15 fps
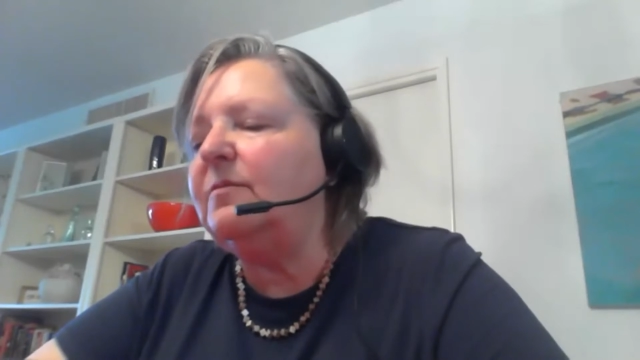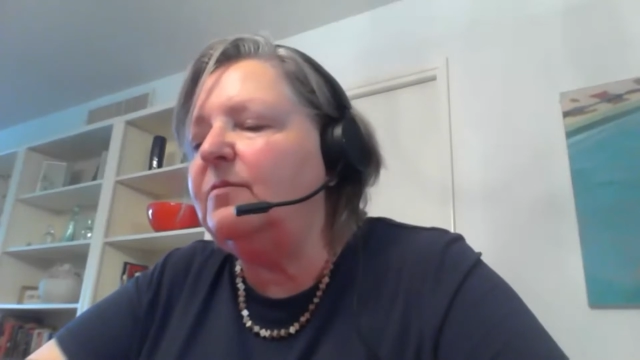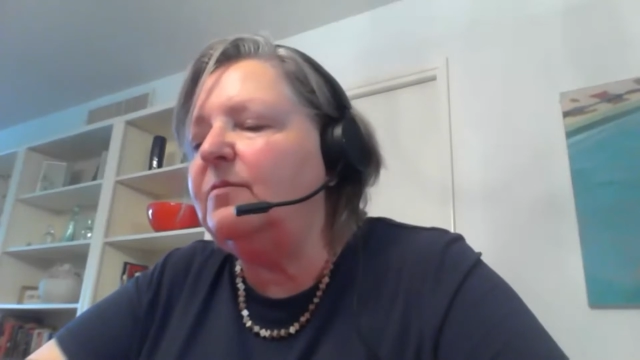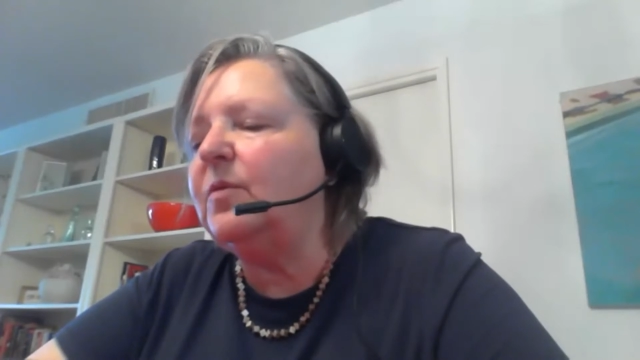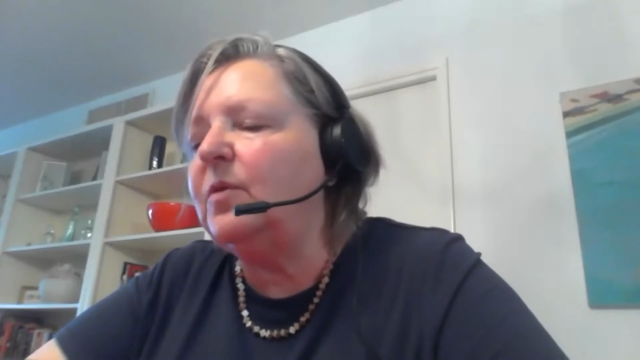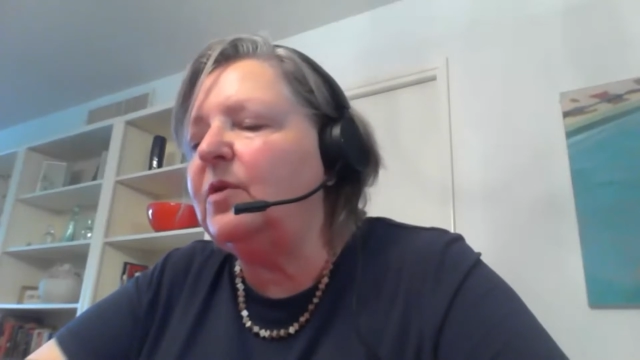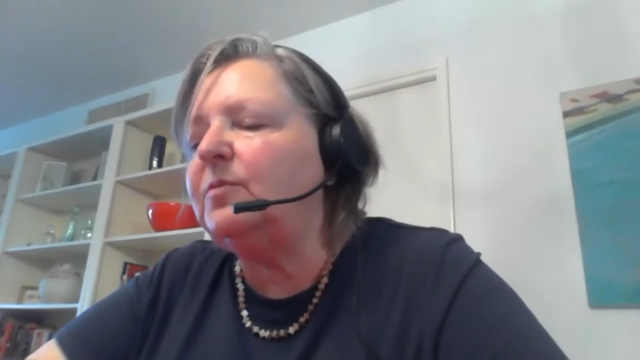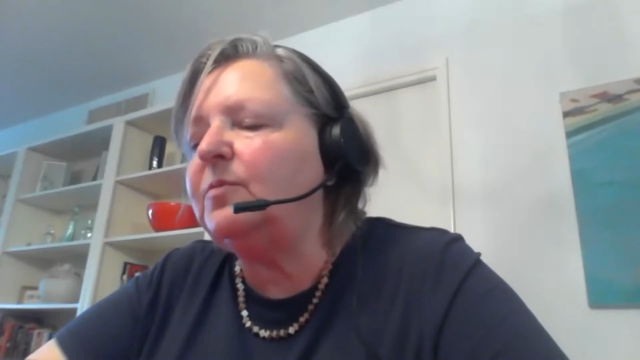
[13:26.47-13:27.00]

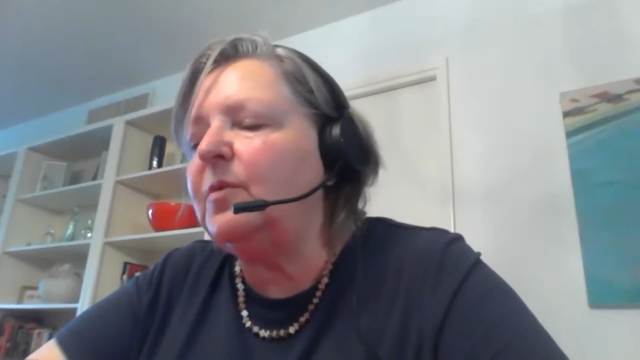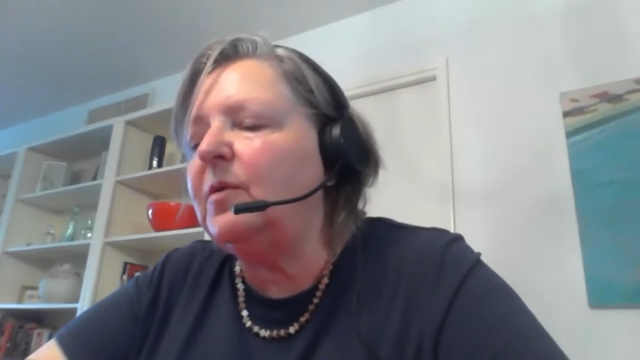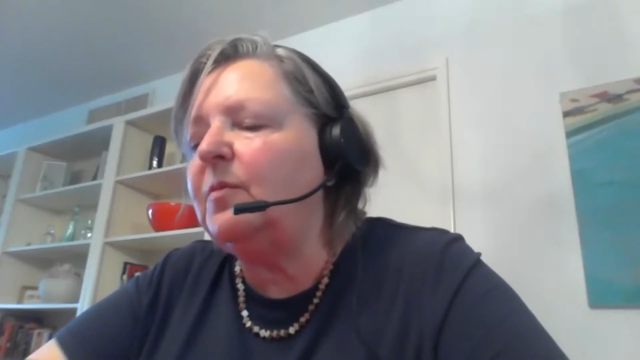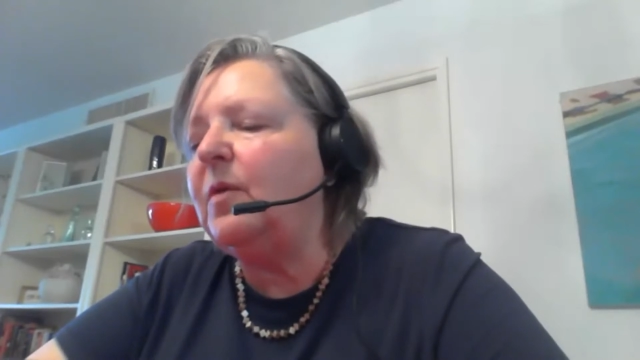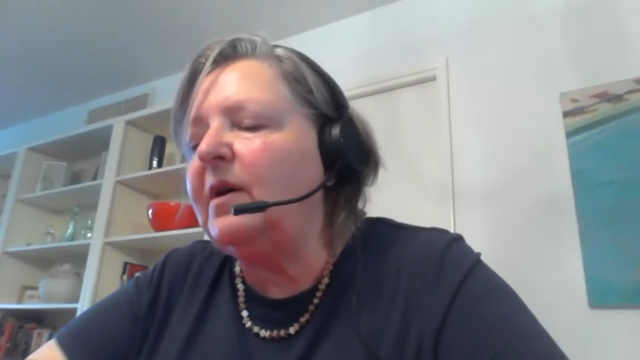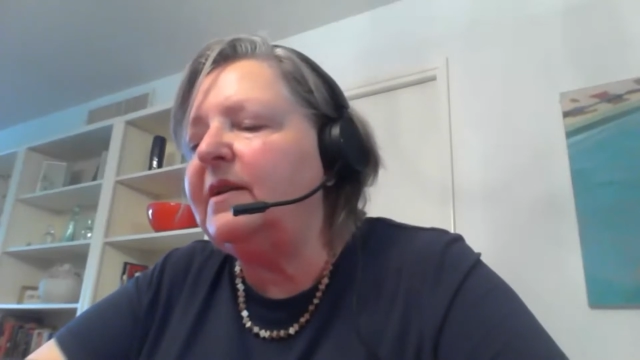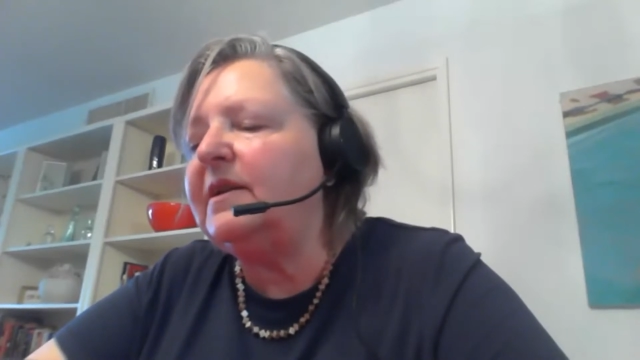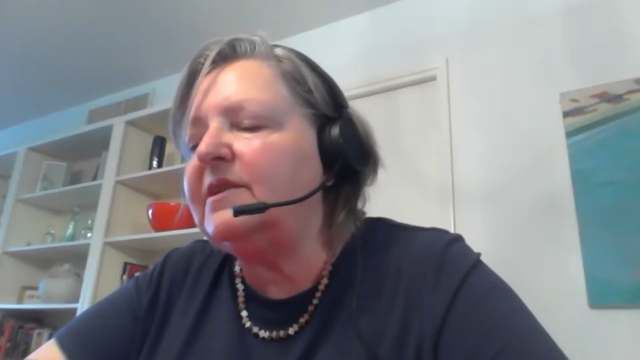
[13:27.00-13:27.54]
World War
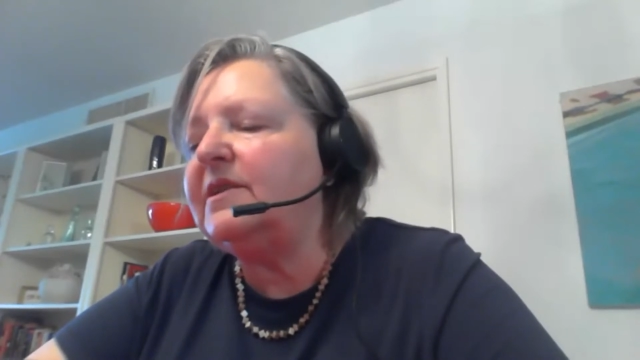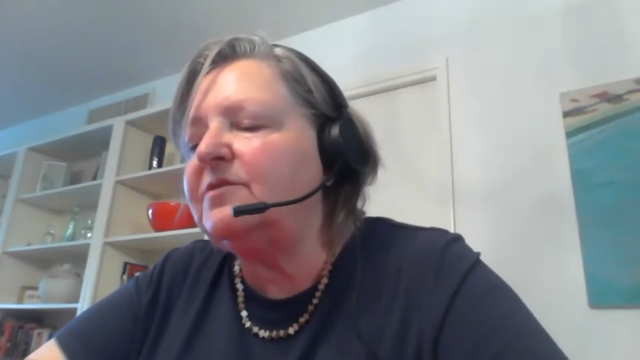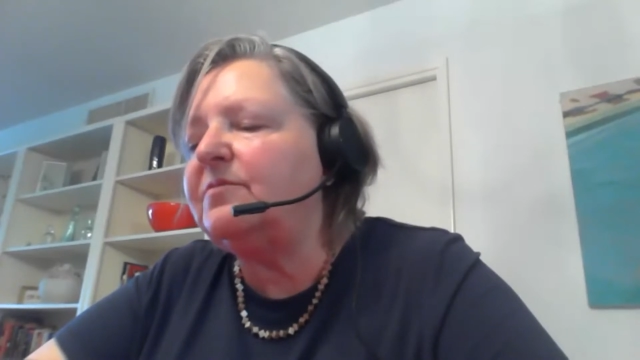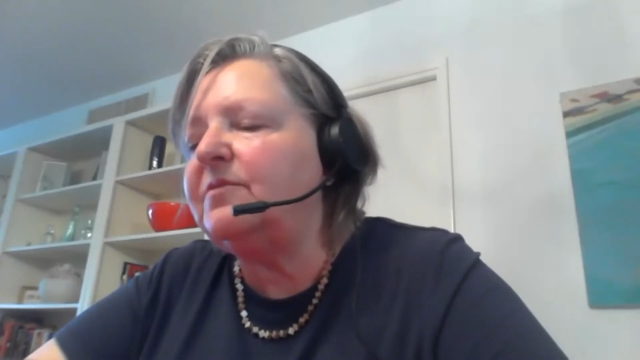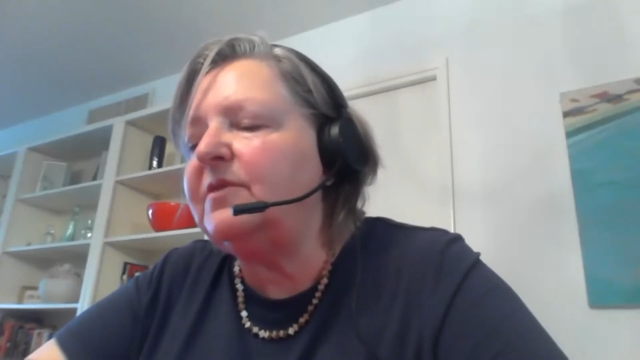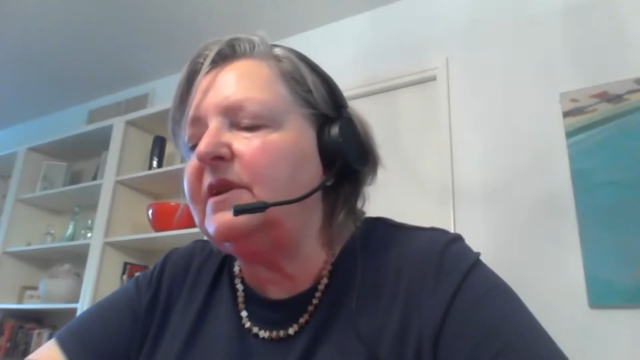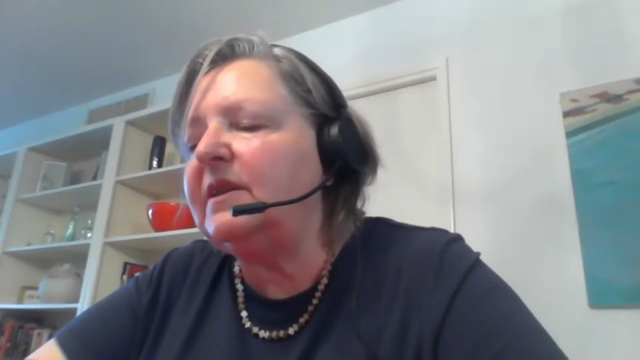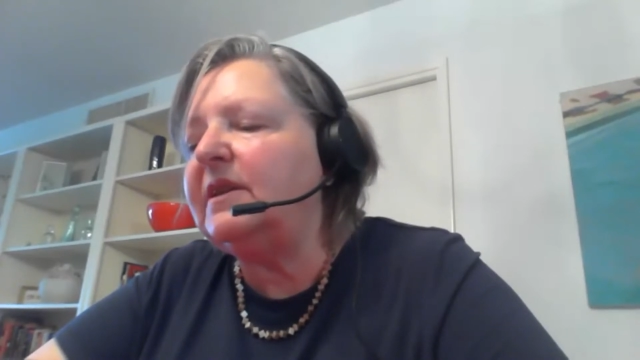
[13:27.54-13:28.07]
I is
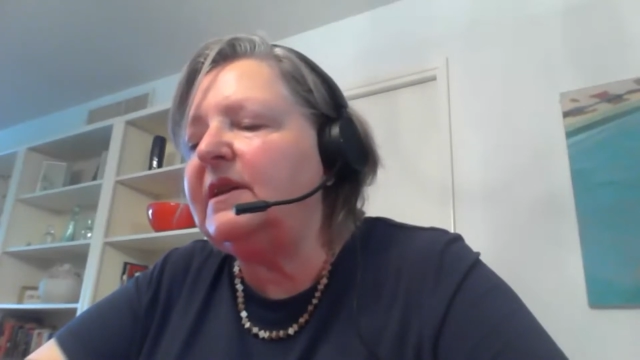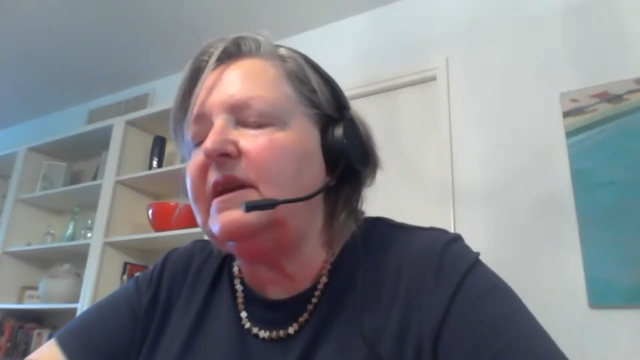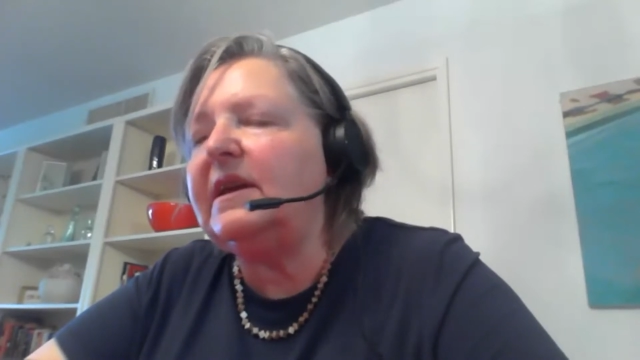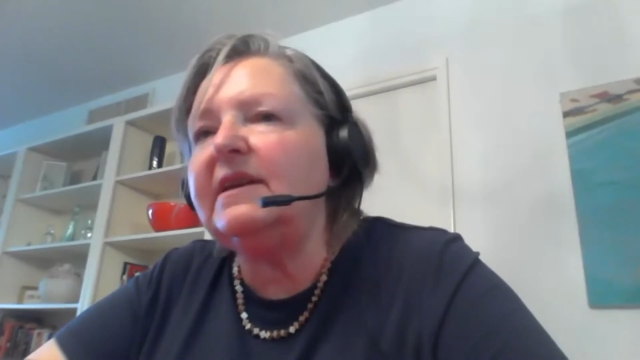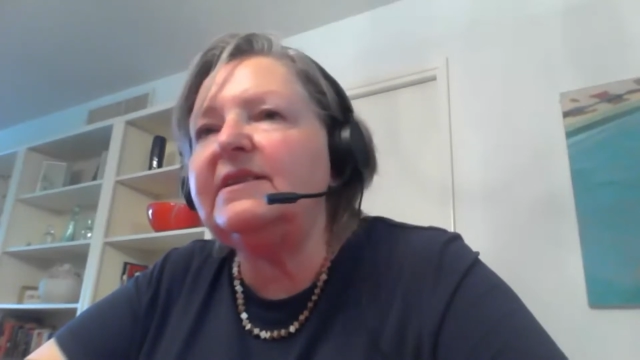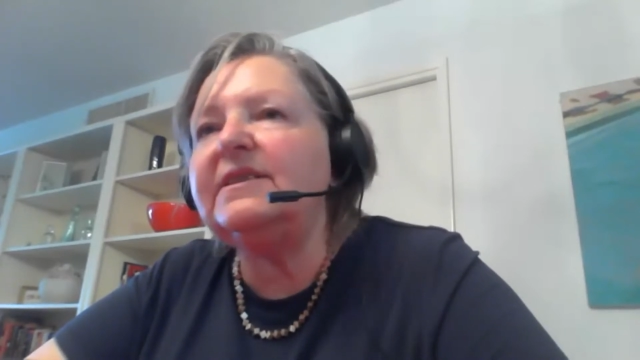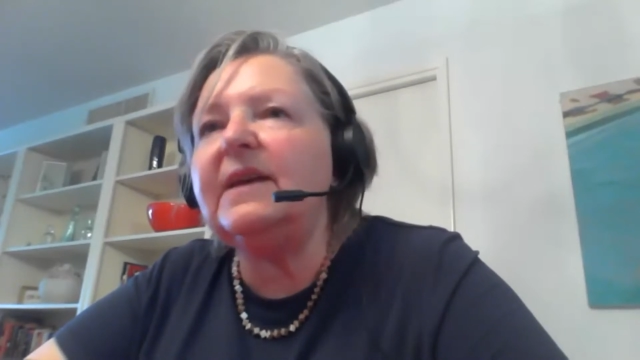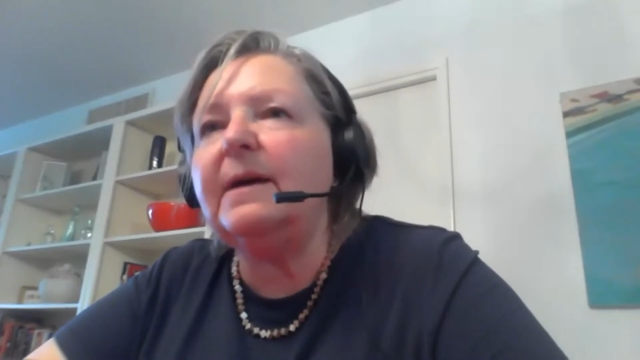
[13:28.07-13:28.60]
really
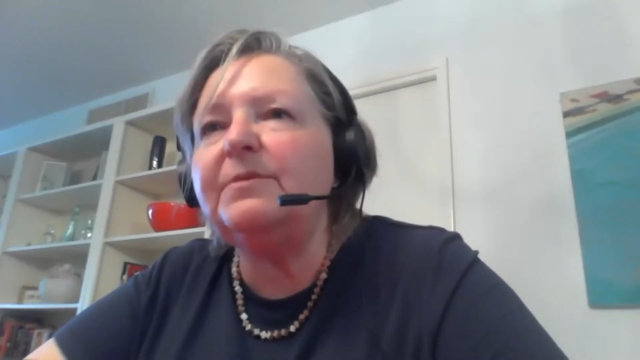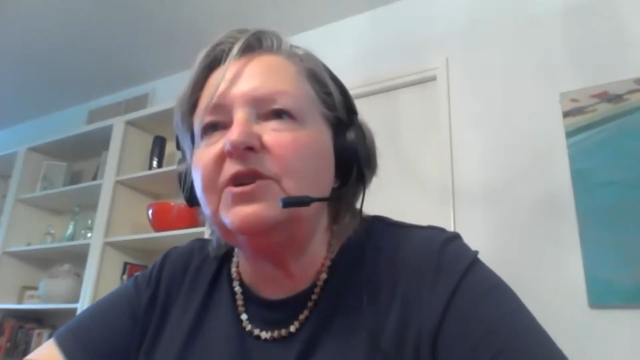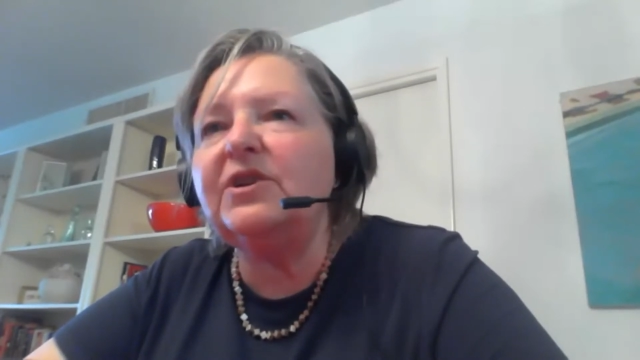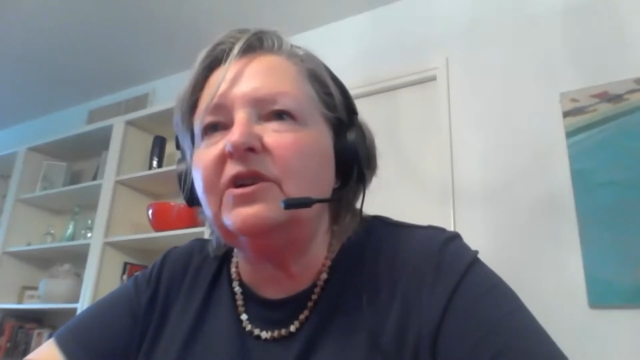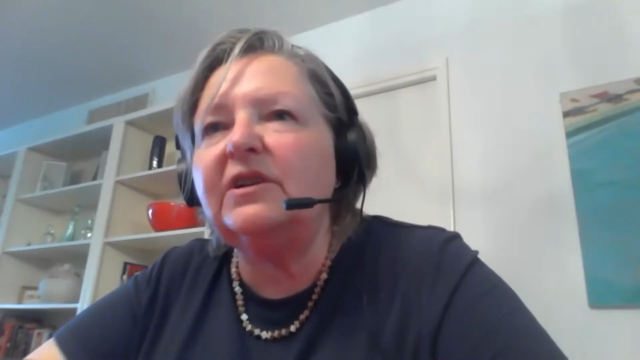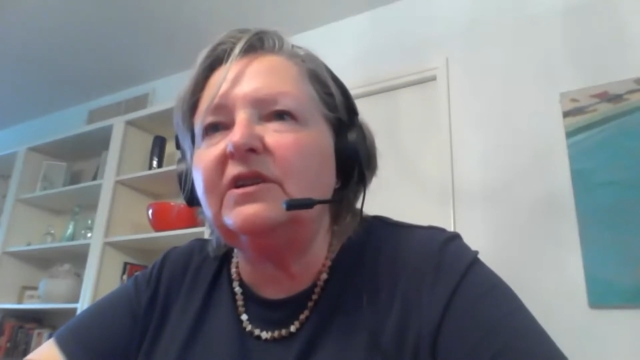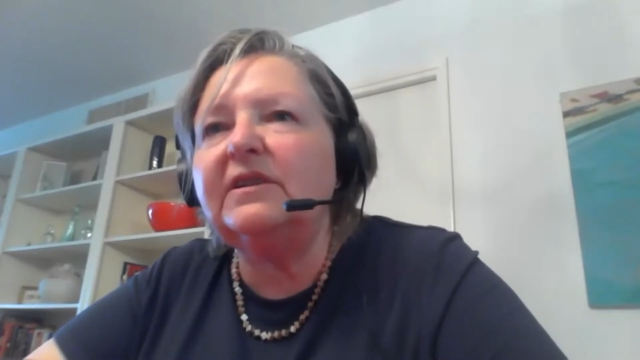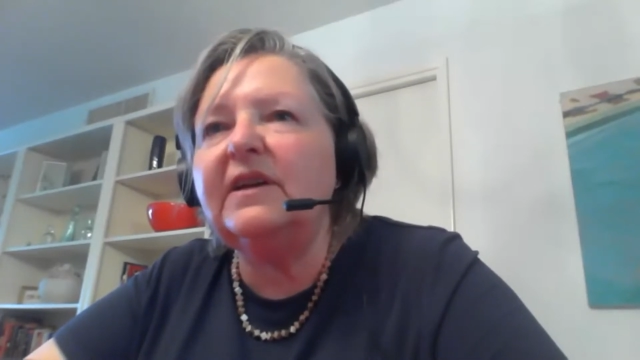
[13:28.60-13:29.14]

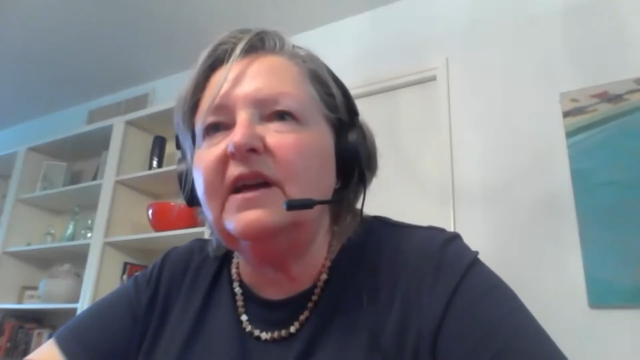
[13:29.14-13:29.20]
exceptional.